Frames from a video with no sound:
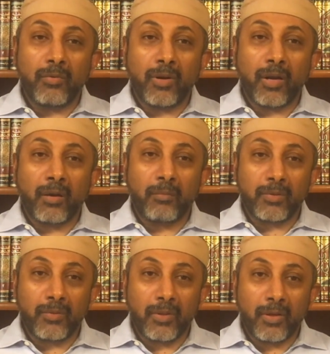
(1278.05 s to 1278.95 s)
wa
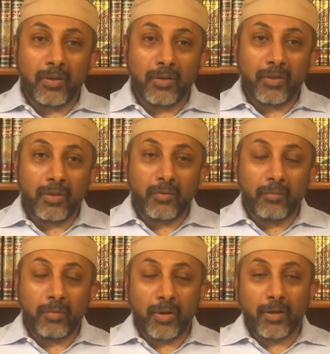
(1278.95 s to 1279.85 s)
rahmatullahi wa
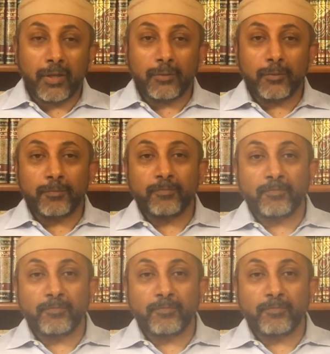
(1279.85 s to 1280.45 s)
barakatuh.